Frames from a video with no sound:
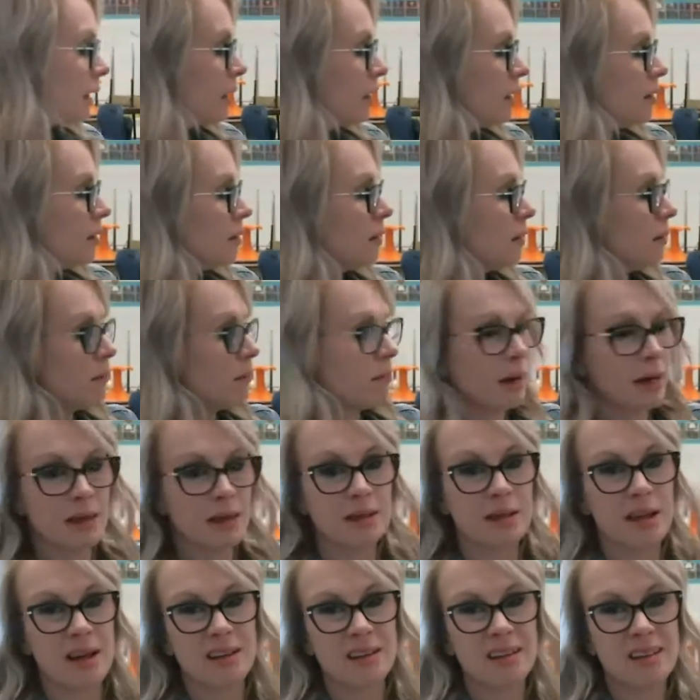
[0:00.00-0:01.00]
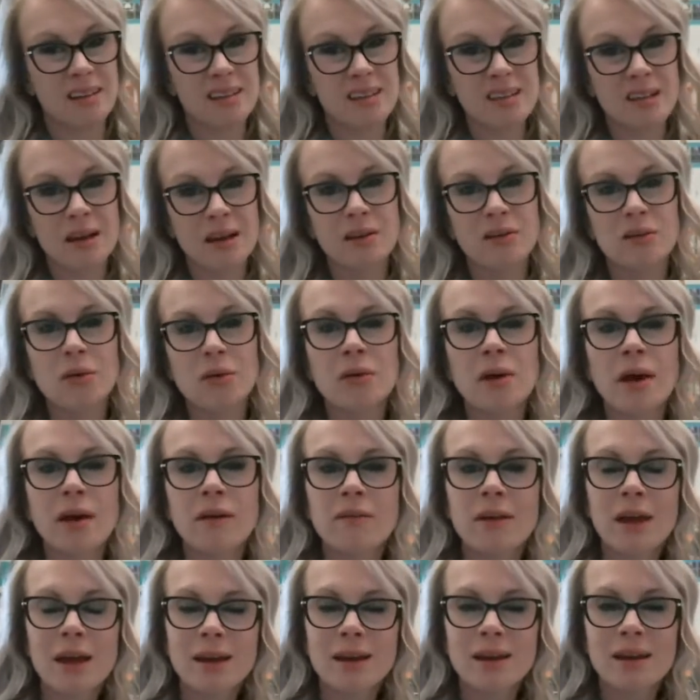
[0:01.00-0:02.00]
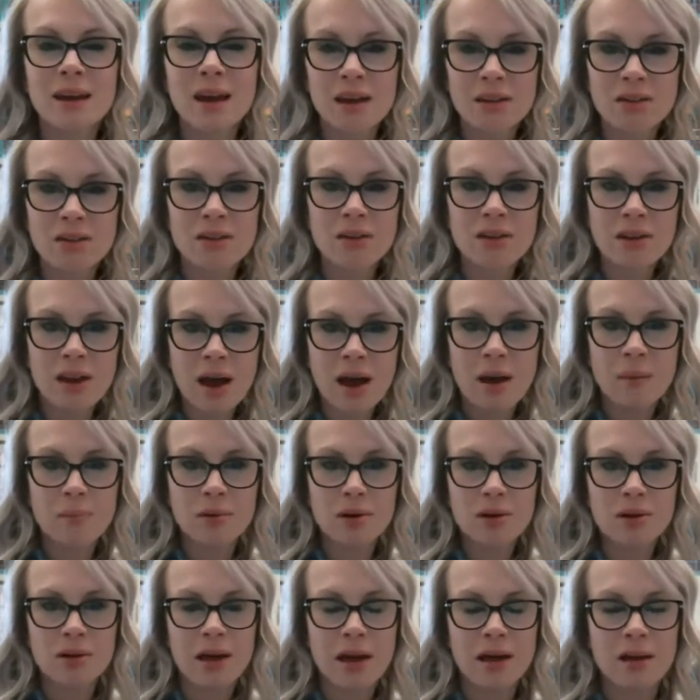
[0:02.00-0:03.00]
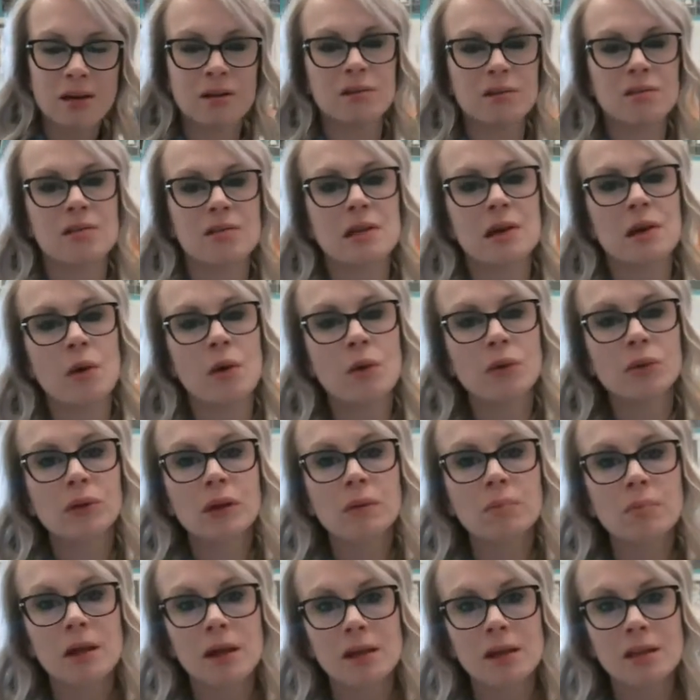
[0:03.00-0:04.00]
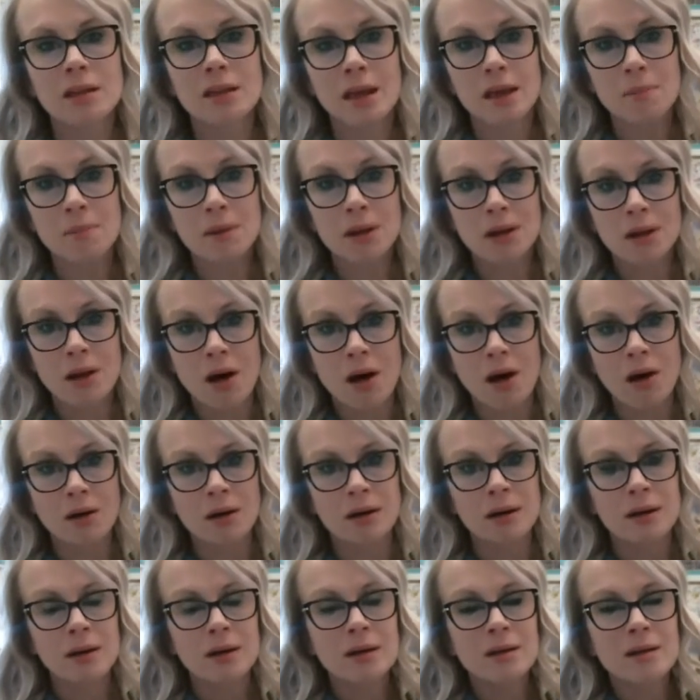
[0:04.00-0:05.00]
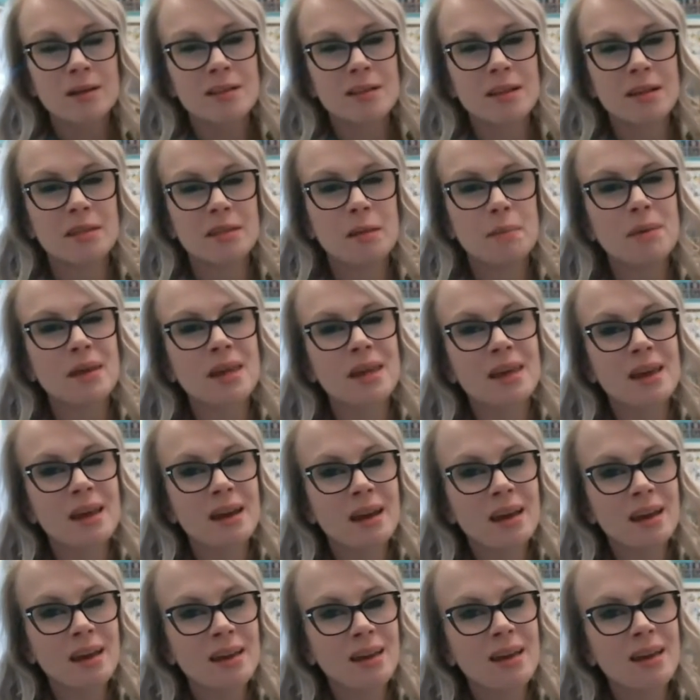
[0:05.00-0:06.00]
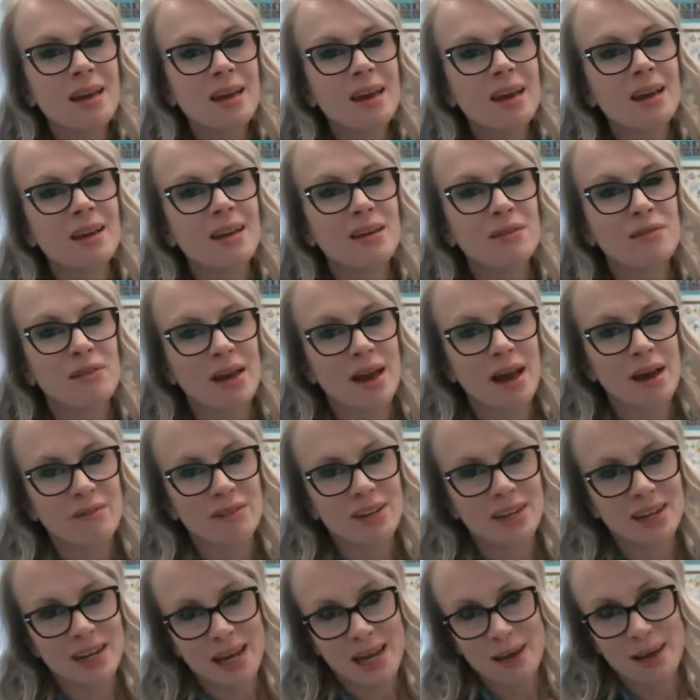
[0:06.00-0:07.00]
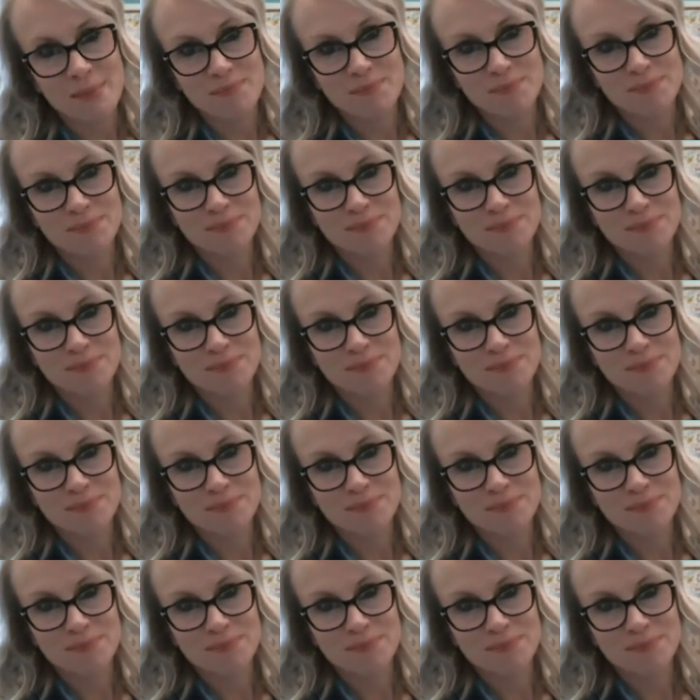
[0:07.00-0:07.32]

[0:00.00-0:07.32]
in my sentence, I don't have any other capital letters. The only place they belong is at the beginning and if I have a name.